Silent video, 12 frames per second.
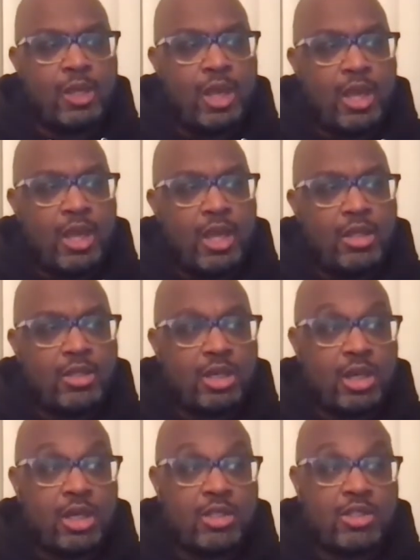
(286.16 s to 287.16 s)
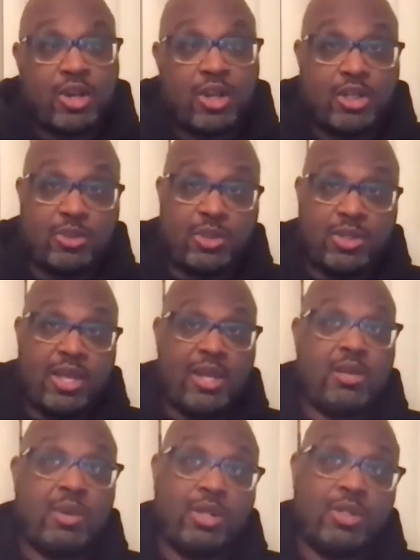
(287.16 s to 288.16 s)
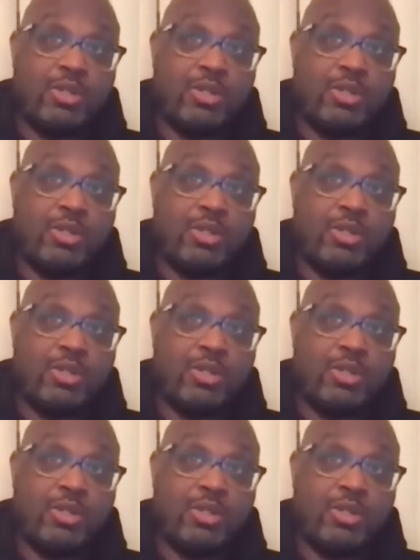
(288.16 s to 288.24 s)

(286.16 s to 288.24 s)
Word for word: and uh, started doing that in about